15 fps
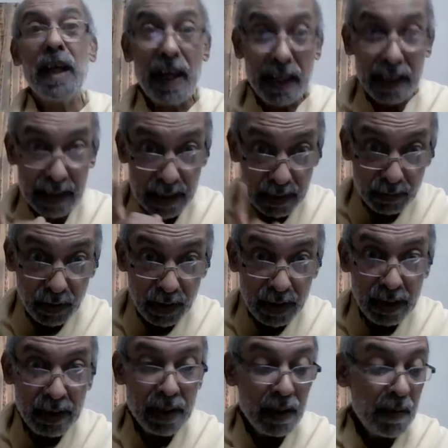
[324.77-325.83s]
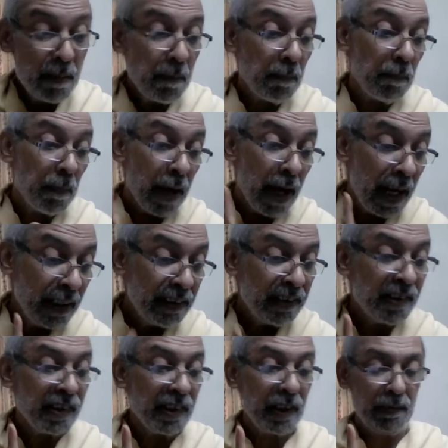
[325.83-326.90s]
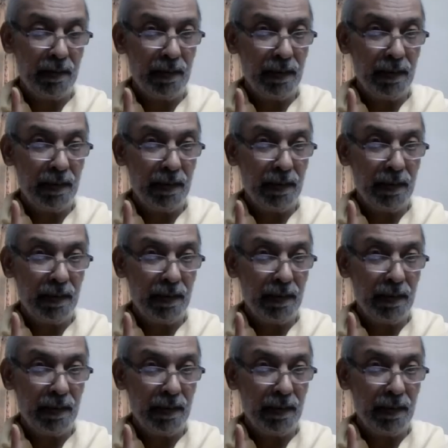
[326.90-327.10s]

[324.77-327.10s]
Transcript: even by the self.